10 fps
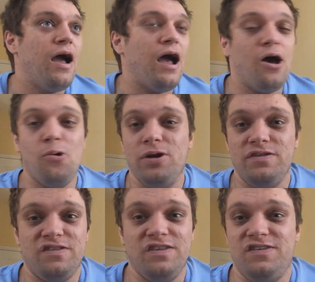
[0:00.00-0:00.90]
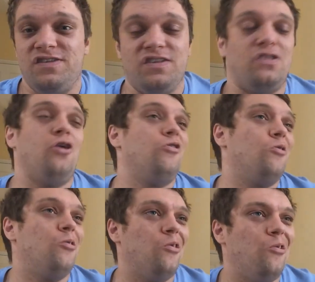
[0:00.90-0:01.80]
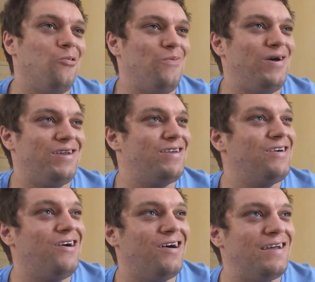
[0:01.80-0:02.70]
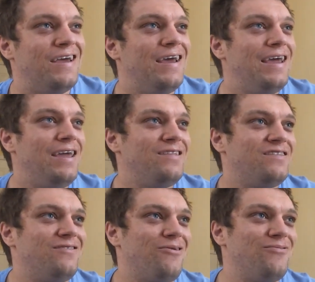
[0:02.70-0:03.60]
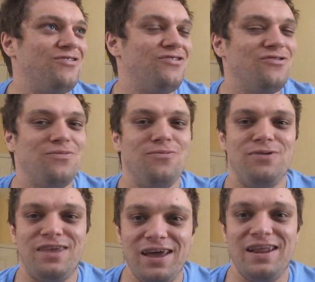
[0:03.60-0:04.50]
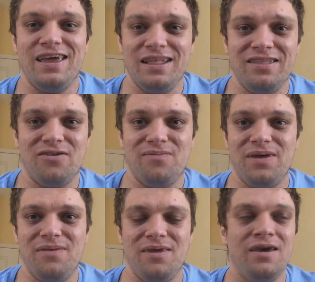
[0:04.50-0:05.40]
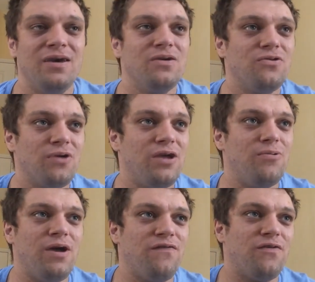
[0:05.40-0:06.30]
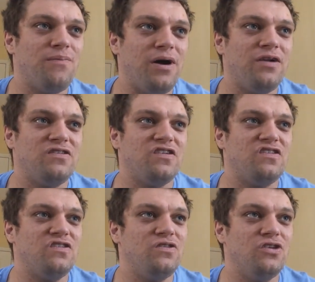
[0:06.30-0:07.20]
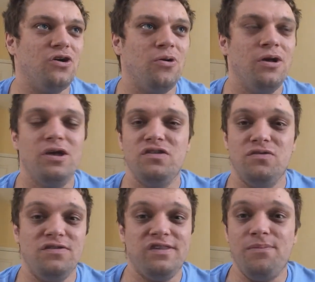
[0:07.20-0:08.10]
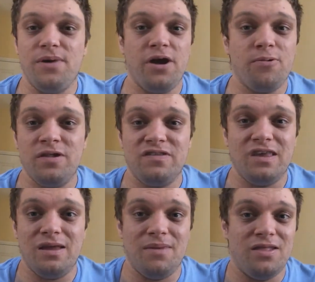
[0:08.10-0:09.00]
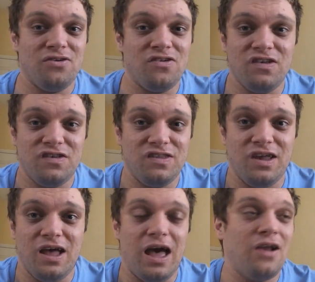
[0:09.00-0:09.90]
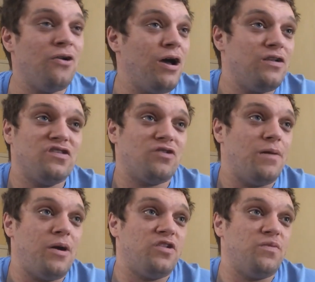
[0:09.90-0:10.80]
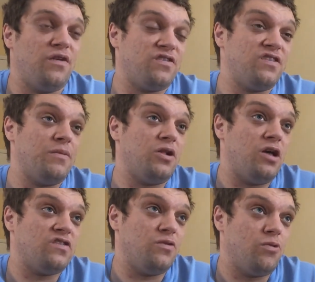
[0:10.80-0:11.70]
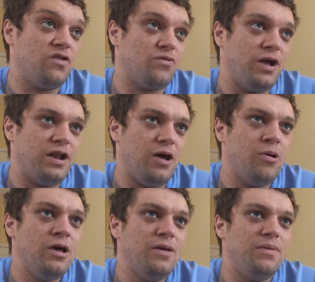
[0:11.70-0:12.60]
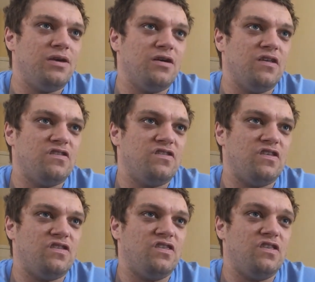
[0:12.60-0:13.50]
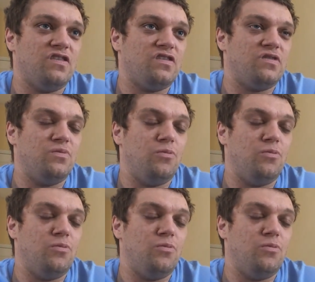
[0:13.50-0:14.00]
How is this just, oh my god. 8-0, dude. Get in there, baby. Great way for Bayern just to, you know, do you see Bayern once again, man? They're just, I don't know how to describe Bayern's performance because I'm in a loss of words right now. Because just, this is,